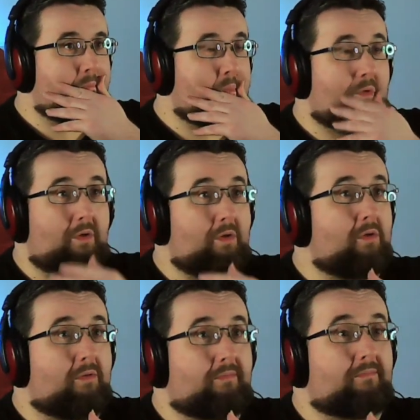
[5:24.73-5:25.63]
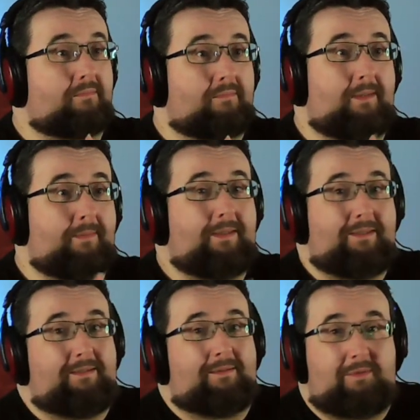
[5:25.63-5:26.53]
but they all, I
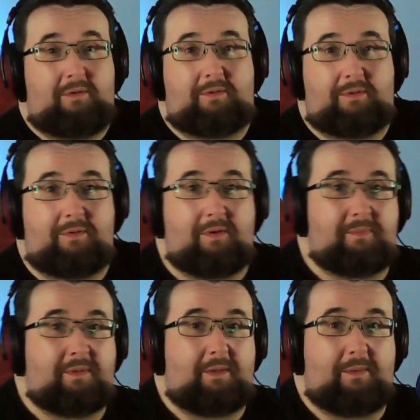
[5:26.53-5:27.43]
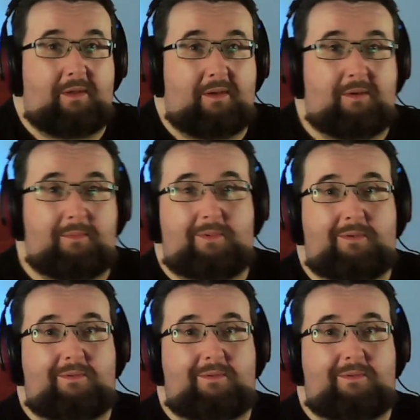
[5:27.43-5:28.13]
mean, they're all pretty well armed.